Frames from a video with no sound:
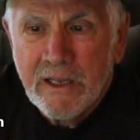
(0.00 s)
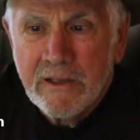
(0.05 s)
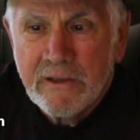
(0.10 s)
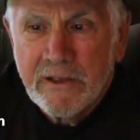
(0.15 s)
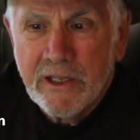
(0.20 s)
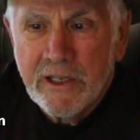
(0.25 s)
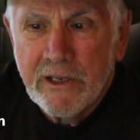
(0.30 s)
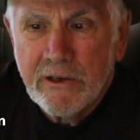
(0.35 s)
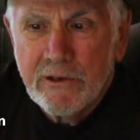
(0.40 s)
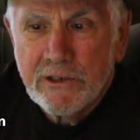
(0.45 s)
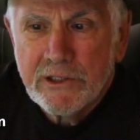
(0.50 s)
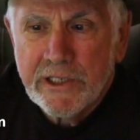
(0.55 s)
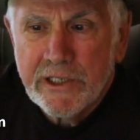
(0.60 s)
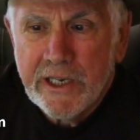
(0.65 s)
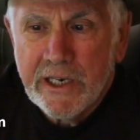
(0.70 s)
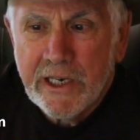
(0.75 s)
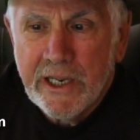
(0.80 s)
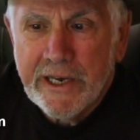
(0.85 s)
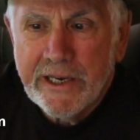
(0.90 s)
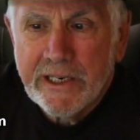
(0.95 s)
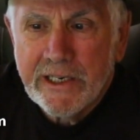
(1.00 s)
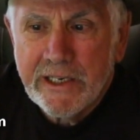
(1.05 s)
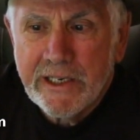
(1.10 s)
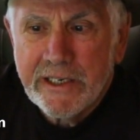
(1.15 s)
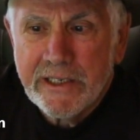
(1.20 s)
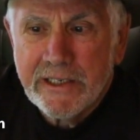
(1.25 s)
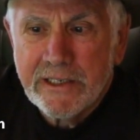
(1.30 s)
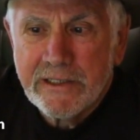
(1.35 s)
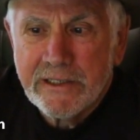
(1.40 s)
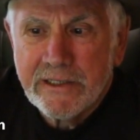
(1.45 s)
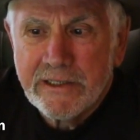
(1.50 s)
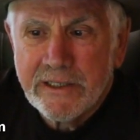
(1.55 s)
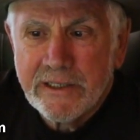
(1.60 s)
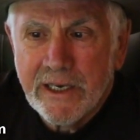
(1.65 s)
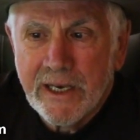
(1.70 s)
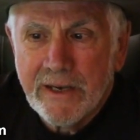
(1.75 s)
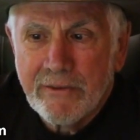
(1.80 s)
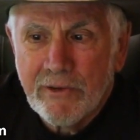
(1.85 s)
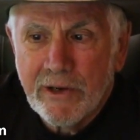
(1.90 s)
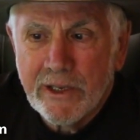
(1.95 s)
they're usually likely to
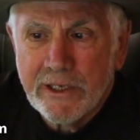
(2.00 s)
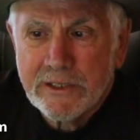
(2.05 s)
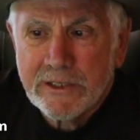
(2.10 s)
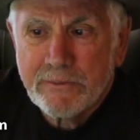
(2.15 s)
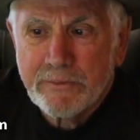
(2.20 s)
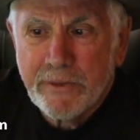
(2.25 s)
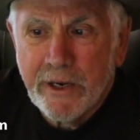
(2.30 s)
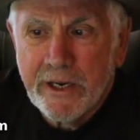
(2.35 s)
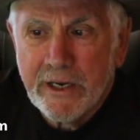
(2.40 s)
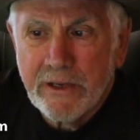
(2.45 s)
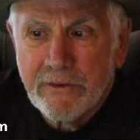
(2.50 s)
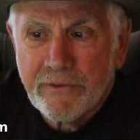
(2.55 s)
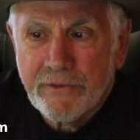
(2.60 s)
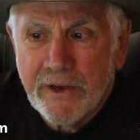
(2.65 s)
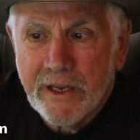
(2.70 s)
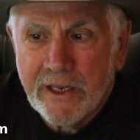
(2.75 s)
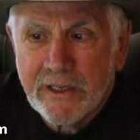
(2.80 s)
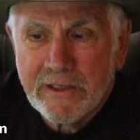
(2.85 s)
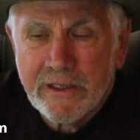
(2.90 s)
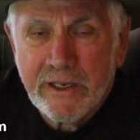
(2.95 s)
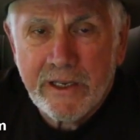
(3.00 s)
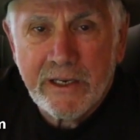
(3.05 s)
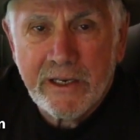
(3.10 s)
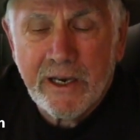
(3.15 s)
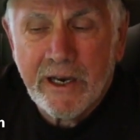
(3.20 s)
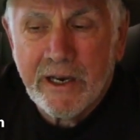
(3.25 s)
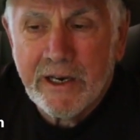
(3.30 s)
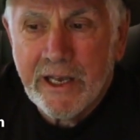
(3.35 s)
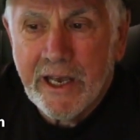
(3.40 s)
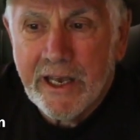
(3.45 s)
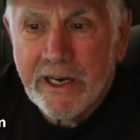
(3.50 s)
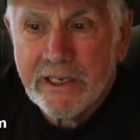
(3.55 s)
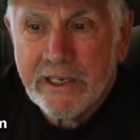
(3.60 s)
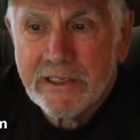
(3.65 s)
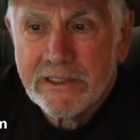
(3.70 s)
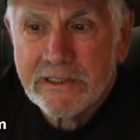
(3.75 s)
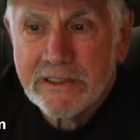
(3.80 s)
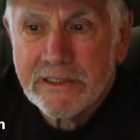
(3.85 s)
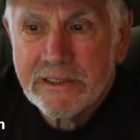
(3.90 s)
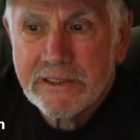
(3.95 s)
have less body fat than
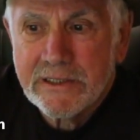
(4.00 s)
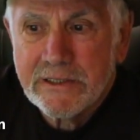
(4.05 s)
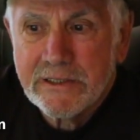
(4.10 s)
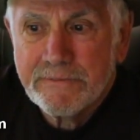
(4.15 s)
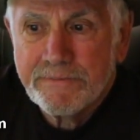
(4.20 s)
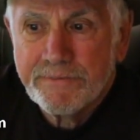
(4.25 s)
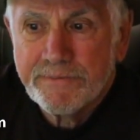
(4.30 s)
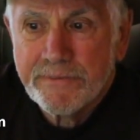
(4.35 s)
non-addicts.